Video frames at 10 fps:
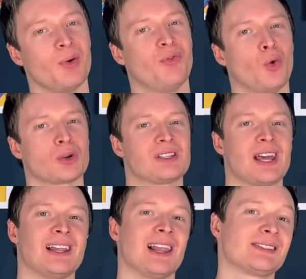for today,
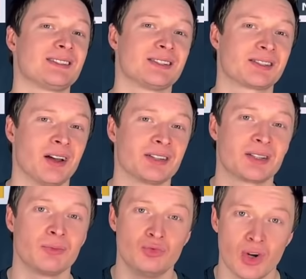let's discuss
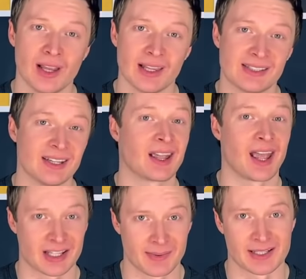some realistic
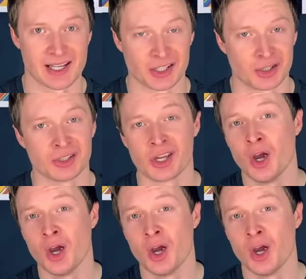expectations